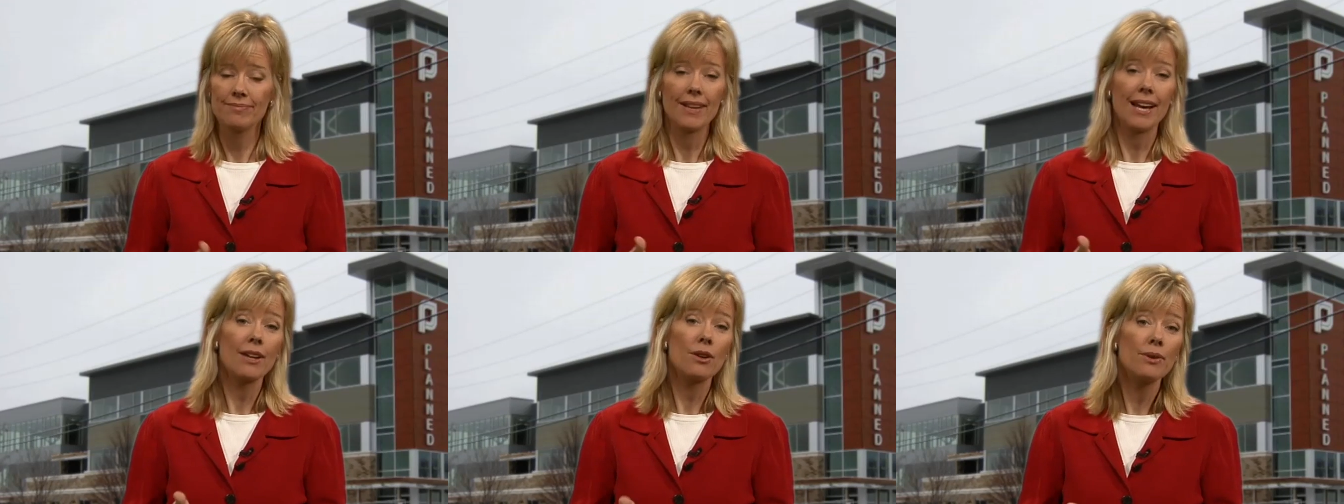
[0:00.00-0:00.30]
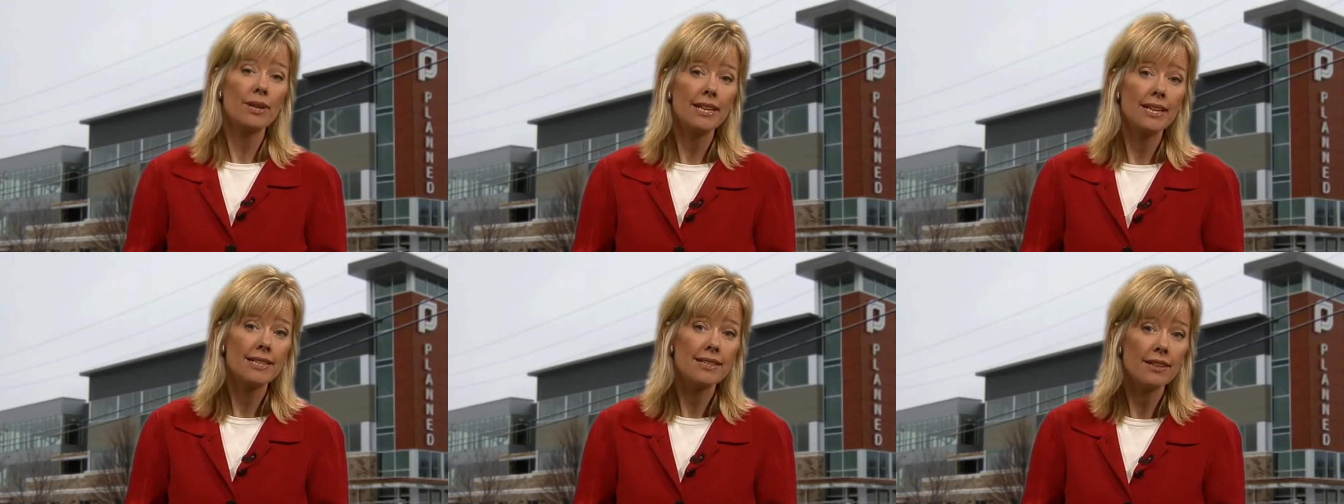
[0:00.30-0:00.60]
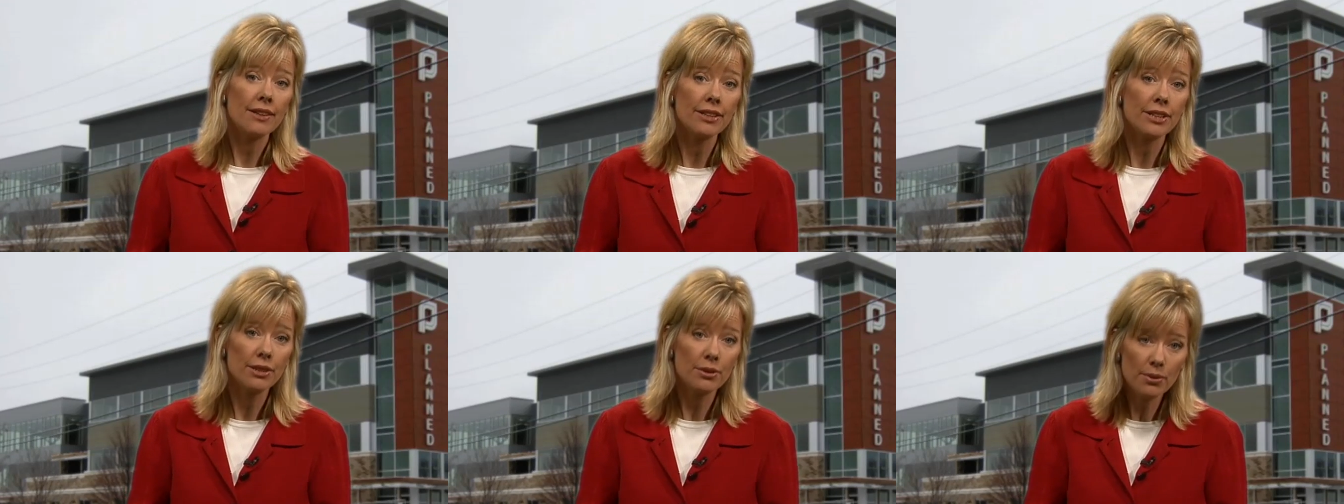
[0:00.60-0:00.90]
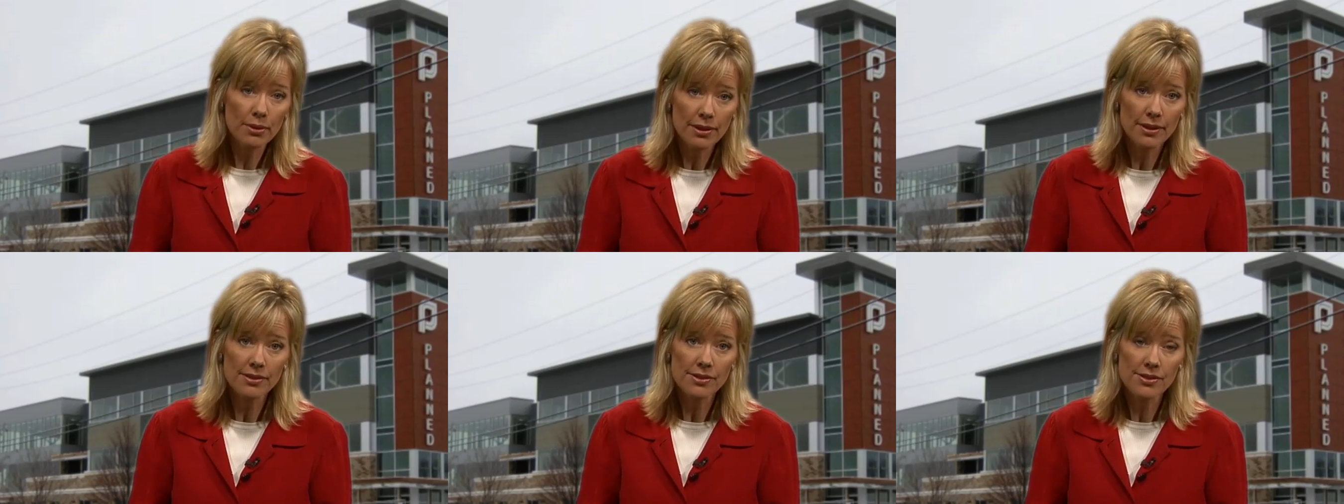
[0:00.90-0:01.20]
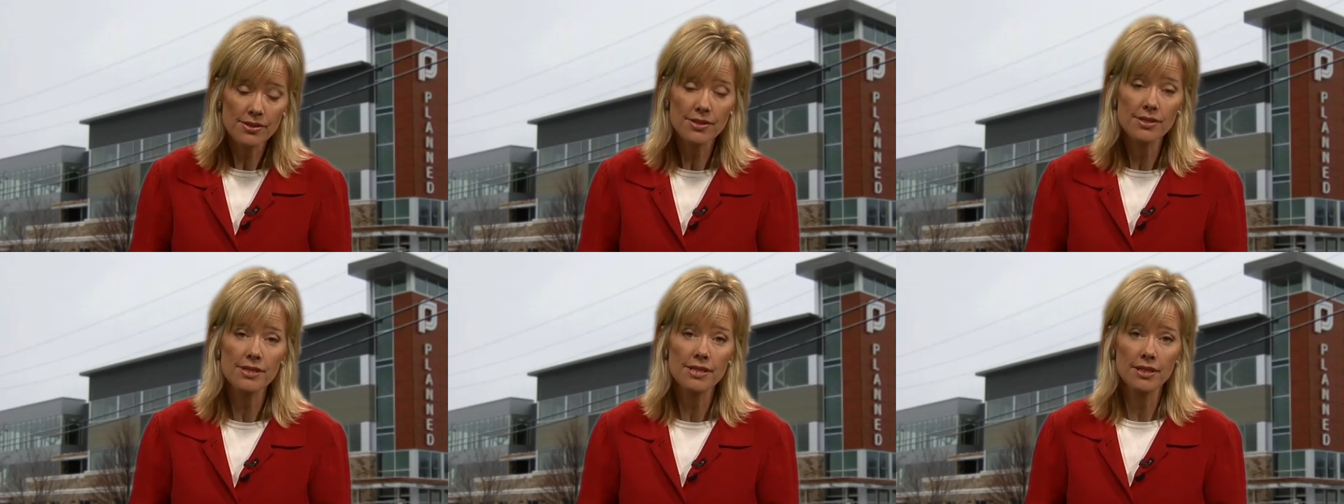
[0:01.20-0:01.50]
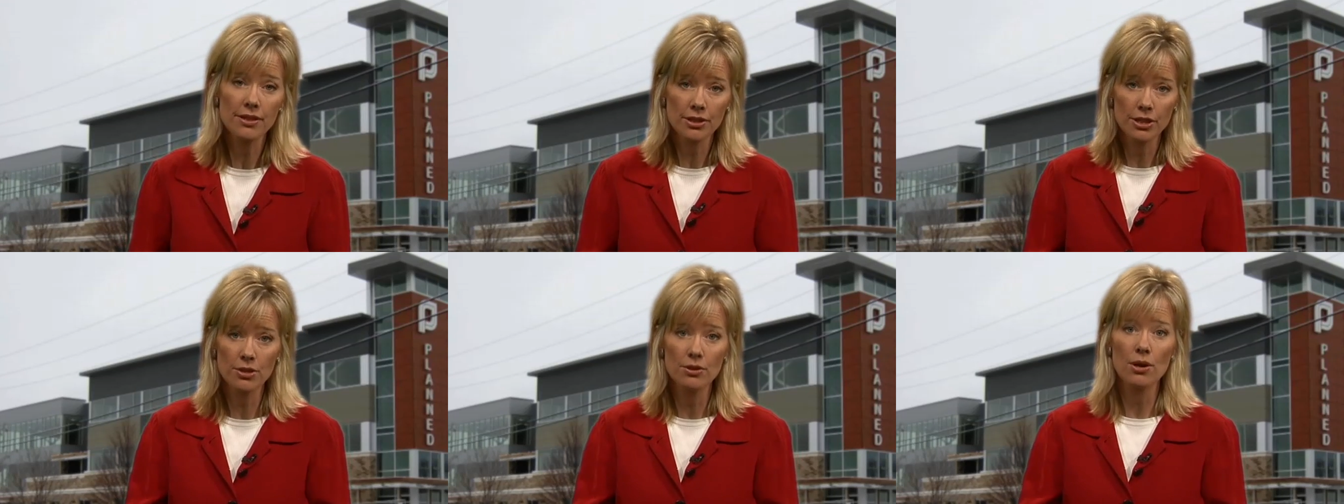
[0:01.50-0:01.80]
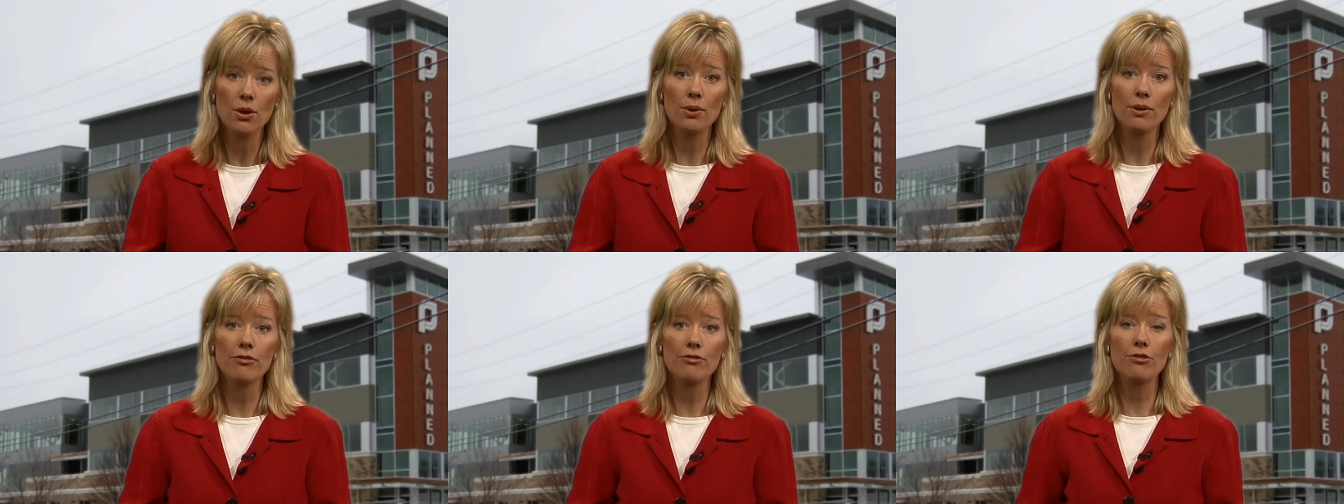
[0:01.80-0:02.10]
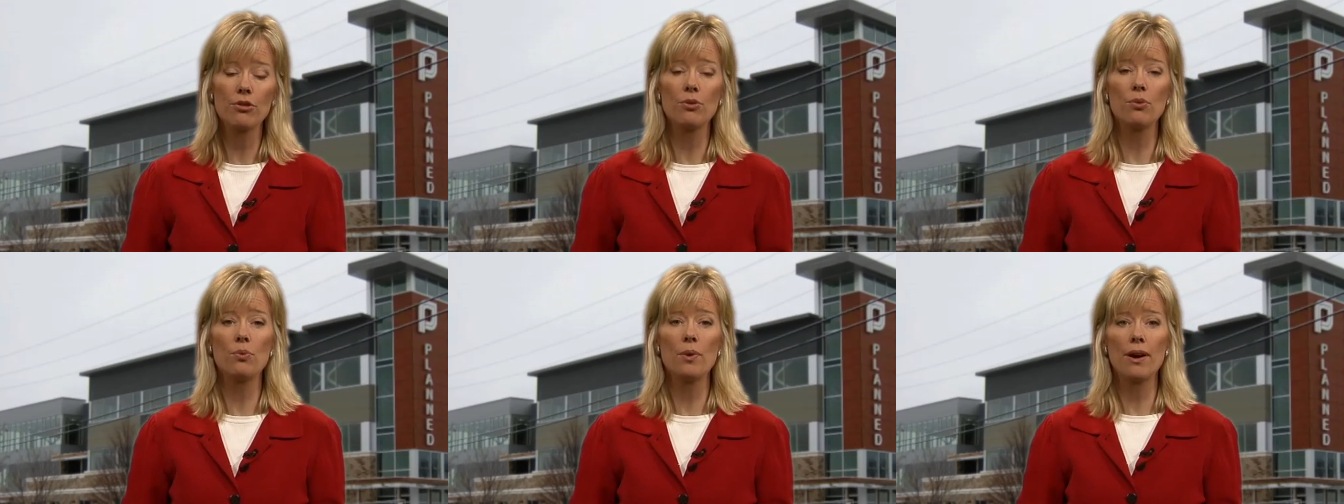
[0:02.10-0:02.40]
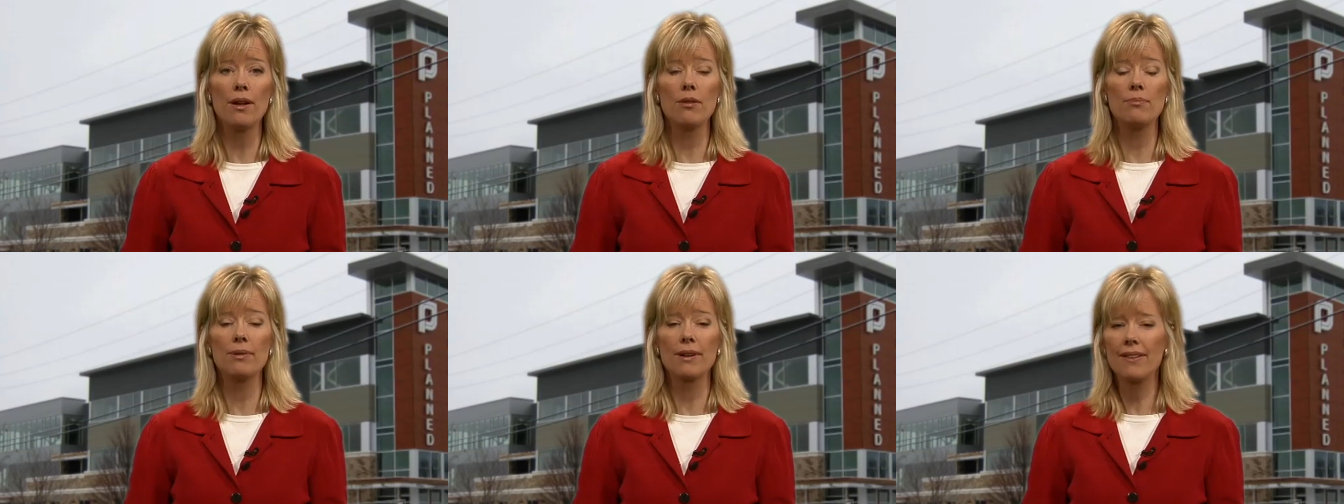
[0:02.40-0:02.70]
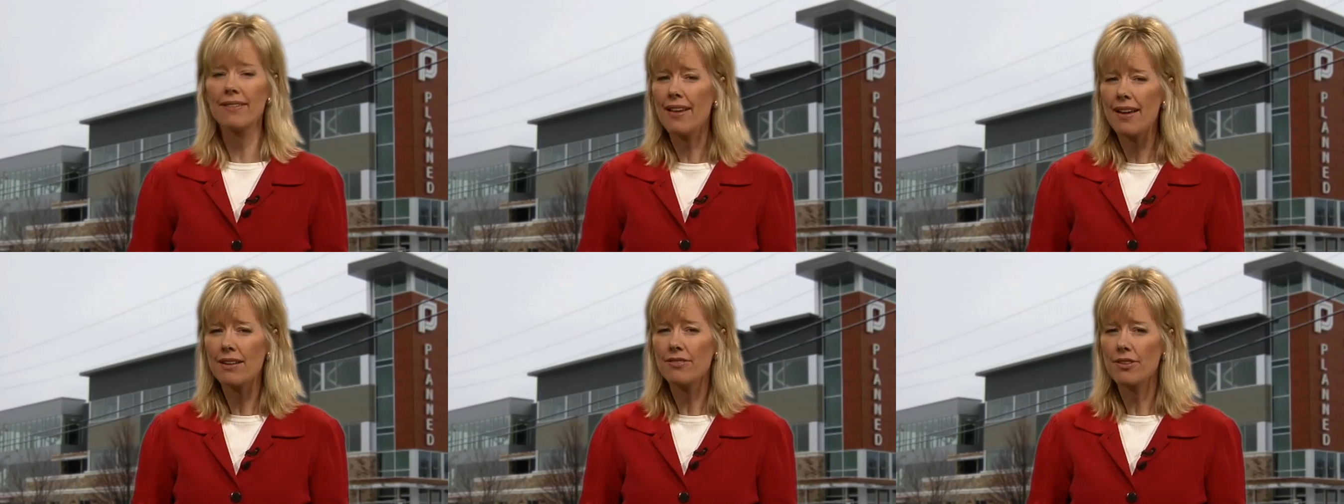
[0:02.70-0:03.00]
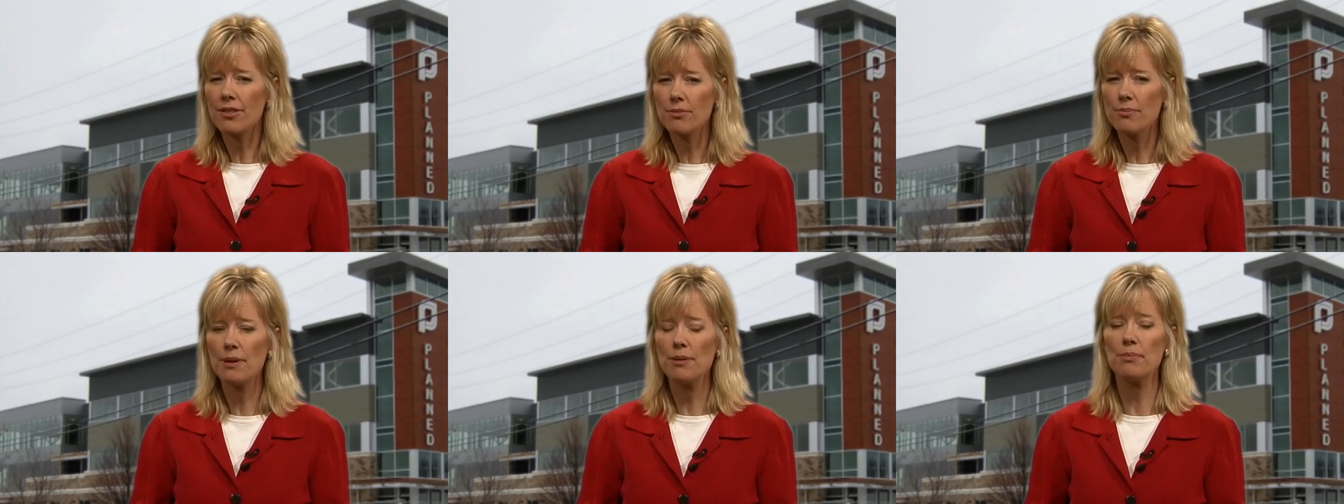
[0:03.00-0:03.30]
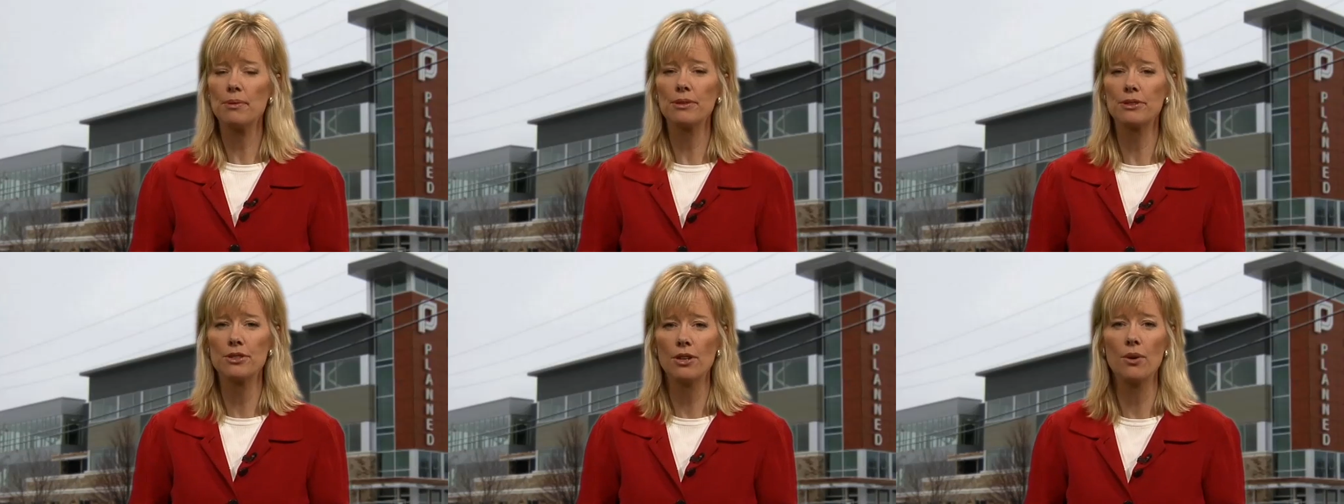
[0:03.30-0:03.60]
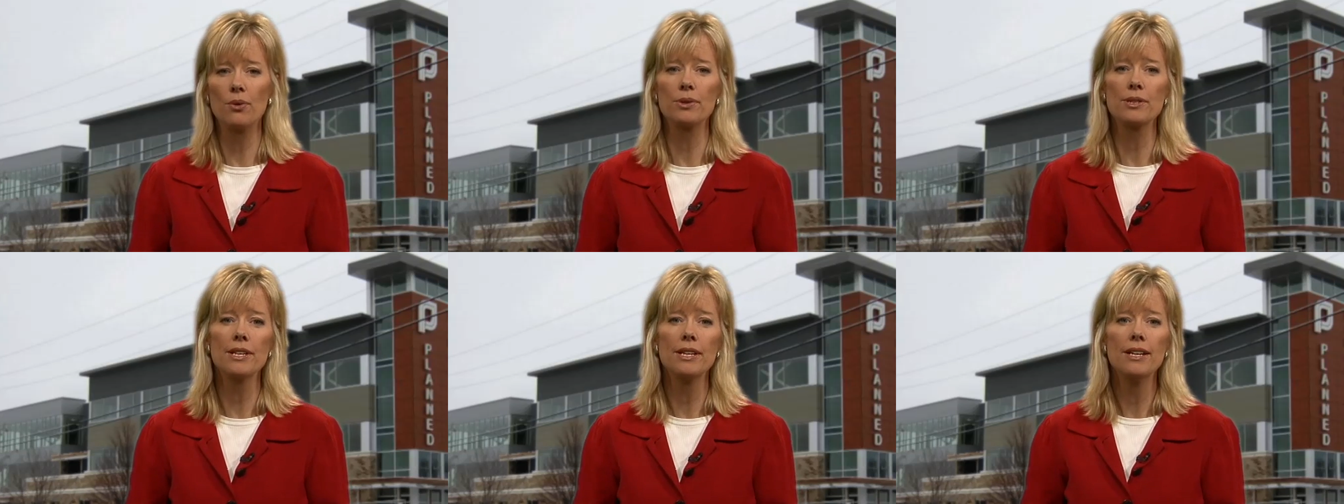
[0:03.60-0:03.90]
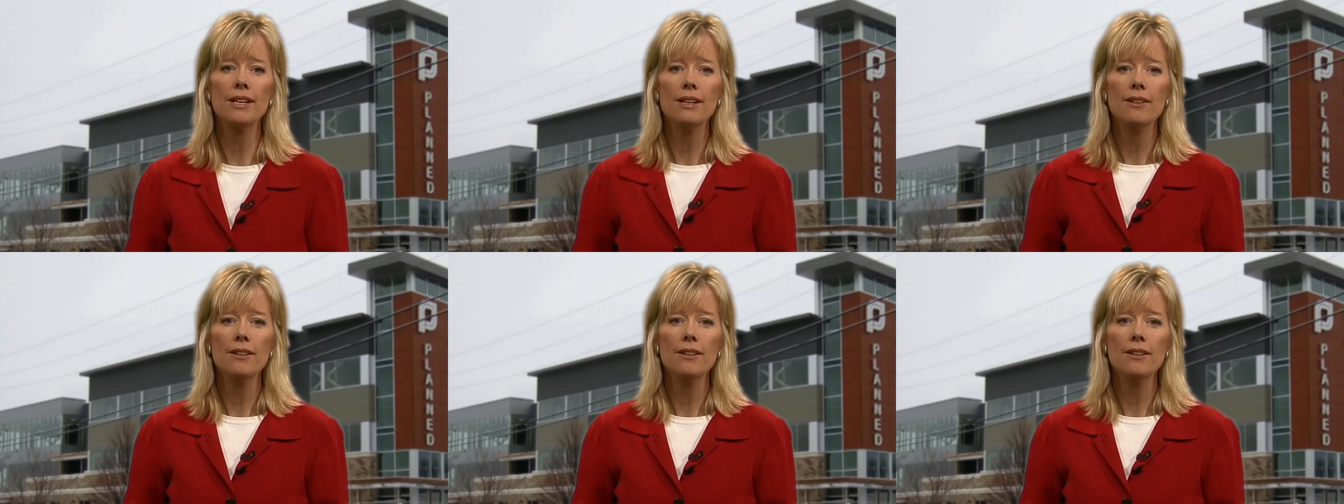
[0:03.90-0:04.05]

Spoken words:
I don't need to tell you this, Cecile, you know it full well, but a lot of other people don't.